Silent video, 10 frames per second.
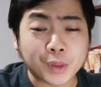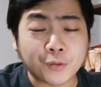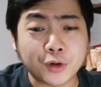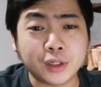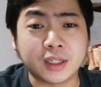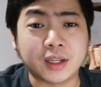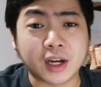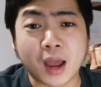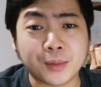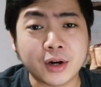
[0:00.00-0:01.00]
First is ang
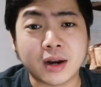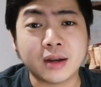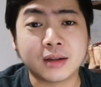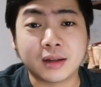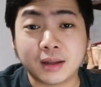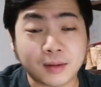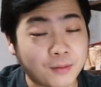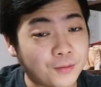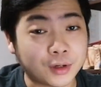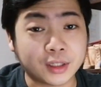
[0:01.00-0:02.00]
camera,
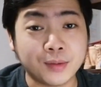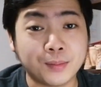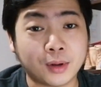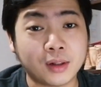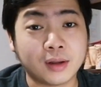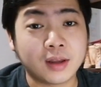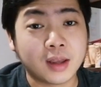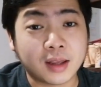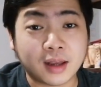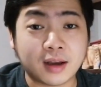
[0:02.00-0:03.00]
very simple.
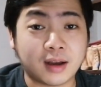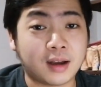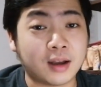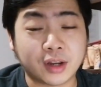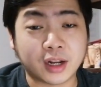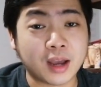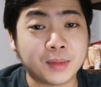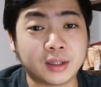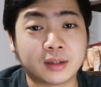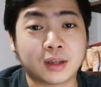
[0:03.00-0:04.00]
Ang
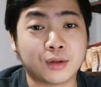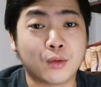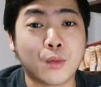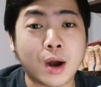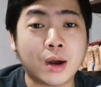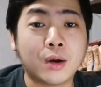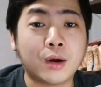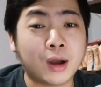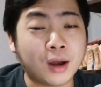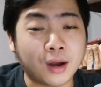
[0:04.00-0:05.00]
ginagamit is katong
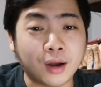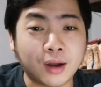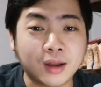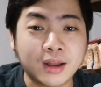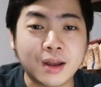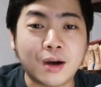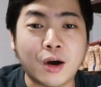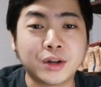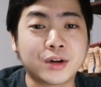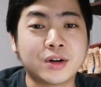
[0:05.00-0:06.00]

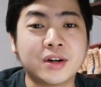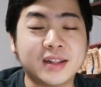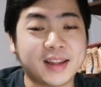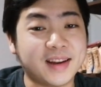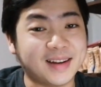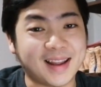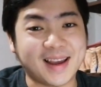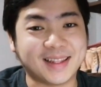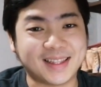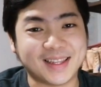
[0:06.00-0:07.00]
Honor 10
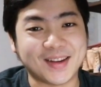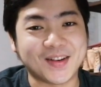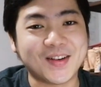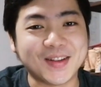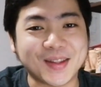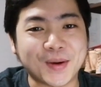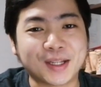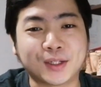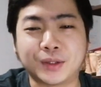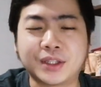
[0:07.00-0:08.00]
Lite yon, di ba?
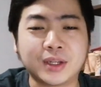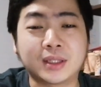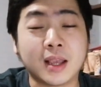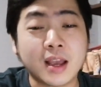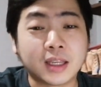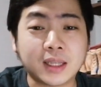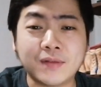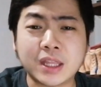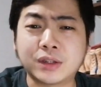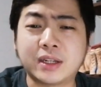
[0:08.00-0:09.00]
So it's just
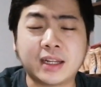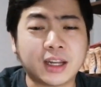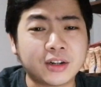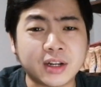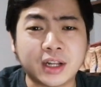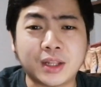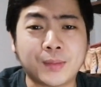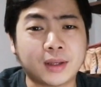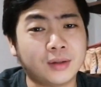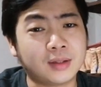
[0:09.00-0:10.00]
7,890
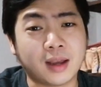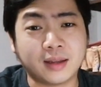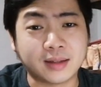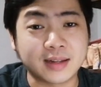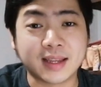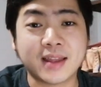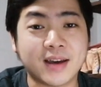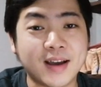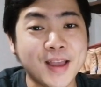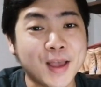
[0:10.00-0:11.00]
pesos guys sa
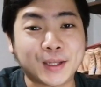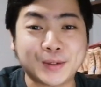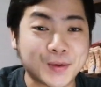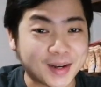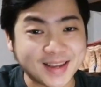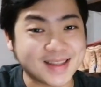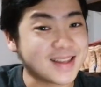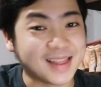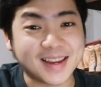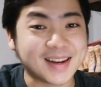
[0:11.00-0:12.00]
Lazada. So click that
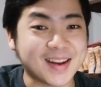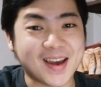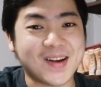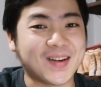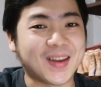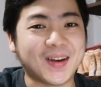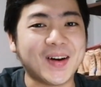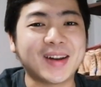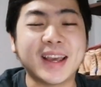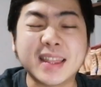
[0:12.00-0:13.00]
link now
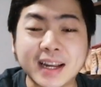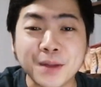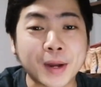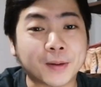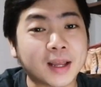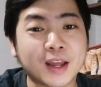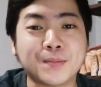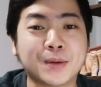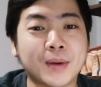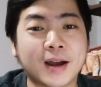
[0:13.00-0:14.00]
yon. And daghan
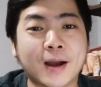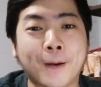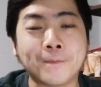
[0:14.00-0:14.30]
pag mga